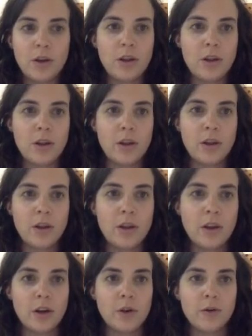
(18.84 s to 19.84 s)
then
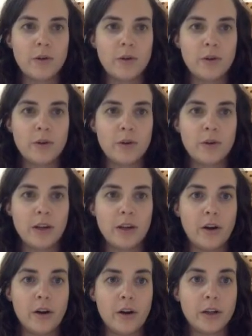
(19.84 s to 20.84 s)
go to the
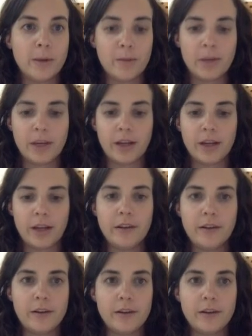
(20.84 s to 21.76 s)
argument playlist.